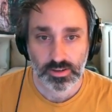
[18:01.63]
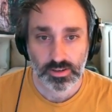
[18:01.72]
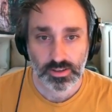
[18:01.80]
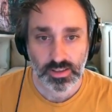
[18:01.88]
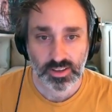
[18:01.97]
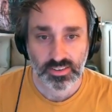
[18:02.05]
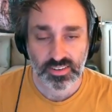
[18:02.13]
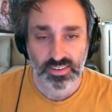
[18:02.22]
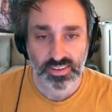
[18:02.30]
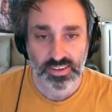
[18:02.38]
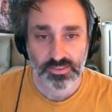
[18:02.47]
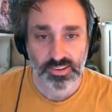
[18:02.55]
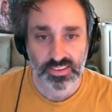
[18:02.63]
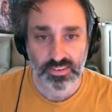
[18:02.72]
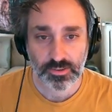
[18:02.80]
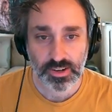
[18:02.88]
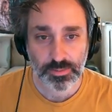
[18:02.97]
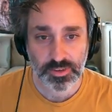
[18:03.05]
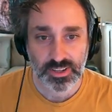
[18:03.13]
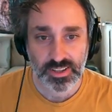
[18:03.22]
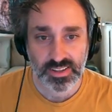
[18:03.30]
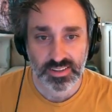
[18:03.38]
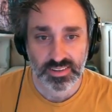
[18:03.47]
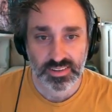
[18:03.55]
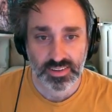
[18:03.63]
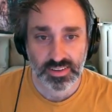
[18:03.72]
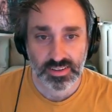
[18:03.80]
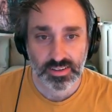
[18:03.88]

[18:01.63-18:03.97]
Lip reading: that just defaults to an empty list,